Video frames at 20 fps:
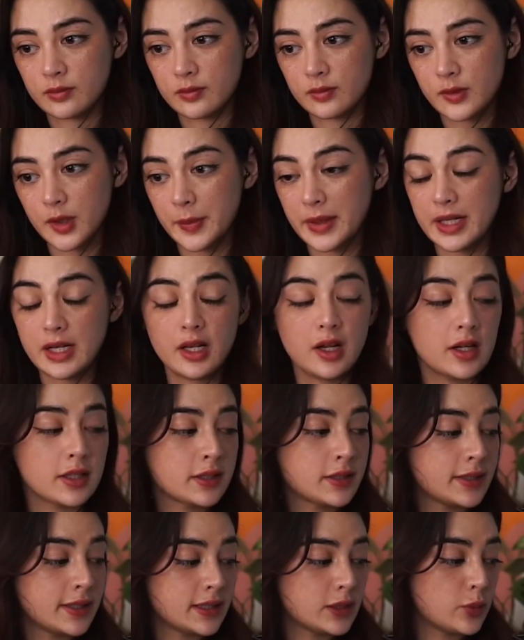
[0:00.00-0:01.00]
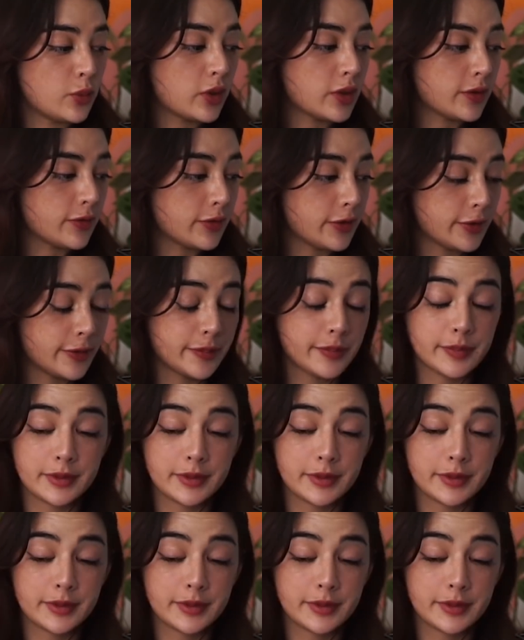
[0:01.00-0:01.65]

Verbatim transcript: I mean, lust is one of them.